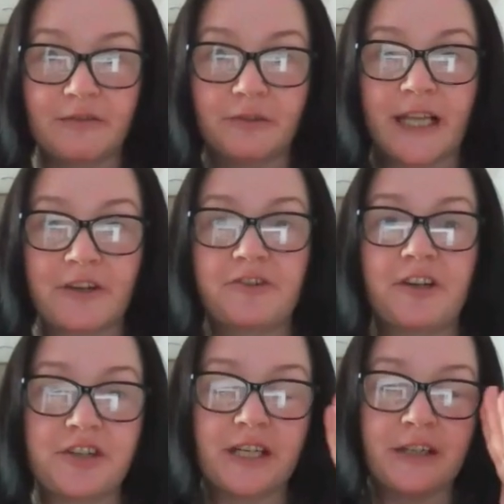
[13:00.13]
for that
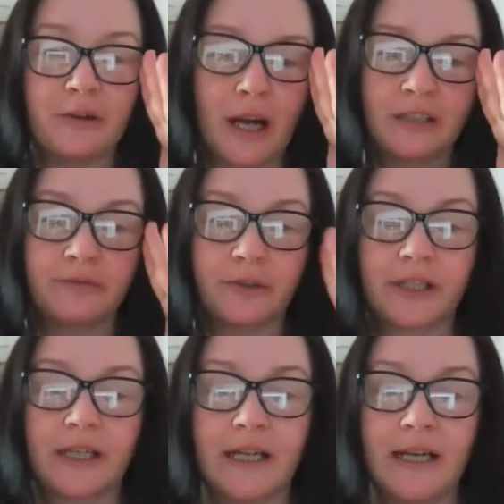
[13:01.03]
treasure in your artwork.
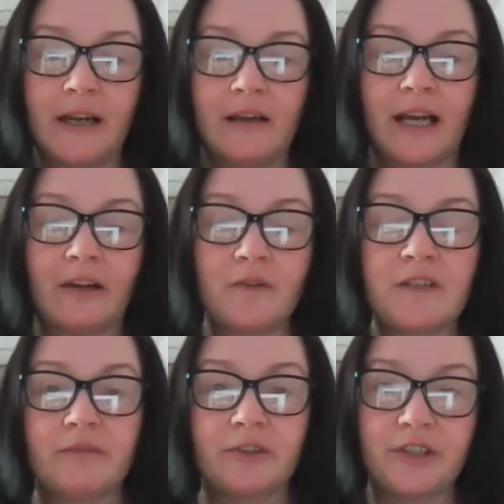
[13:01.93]
I
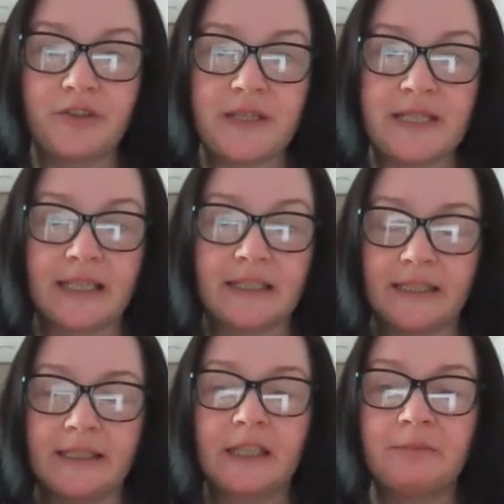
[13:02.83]
also wanted to say that
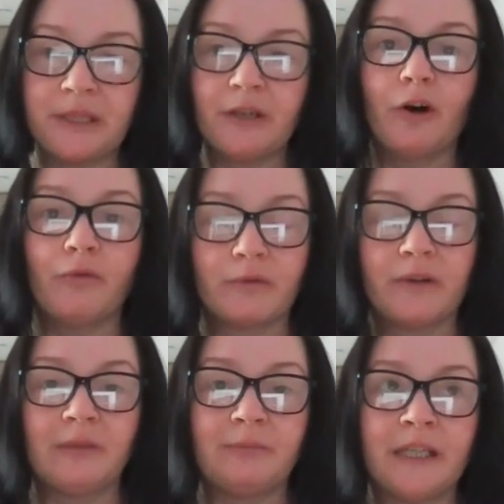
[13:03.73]
it can be
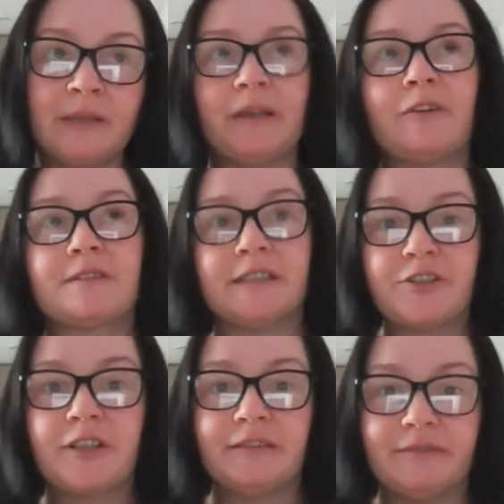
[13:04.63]
overwhelming, because
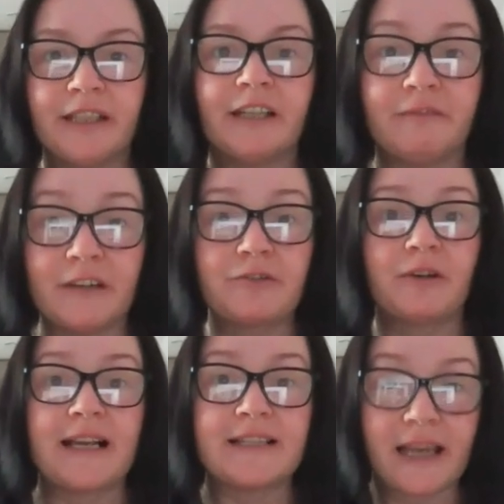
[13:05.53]
literally we can
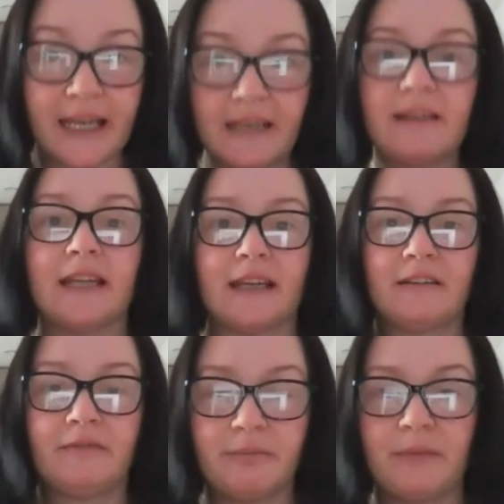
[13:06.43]
visualize anything
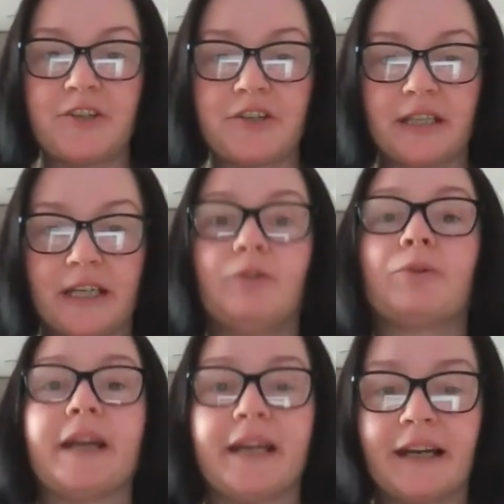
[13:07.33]
with Midjourney
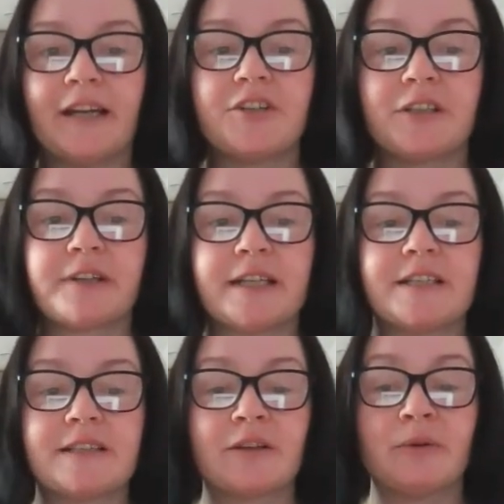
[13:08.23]
or AI
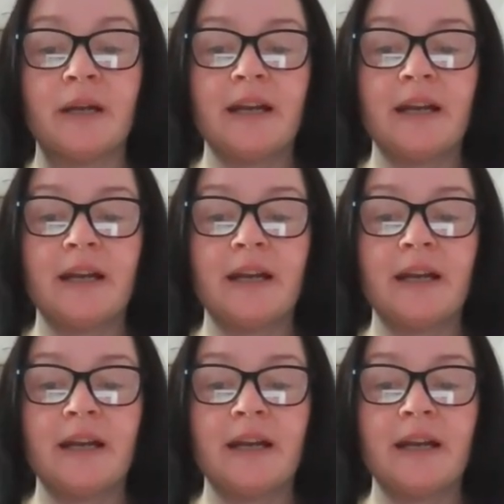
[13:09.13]
generators. So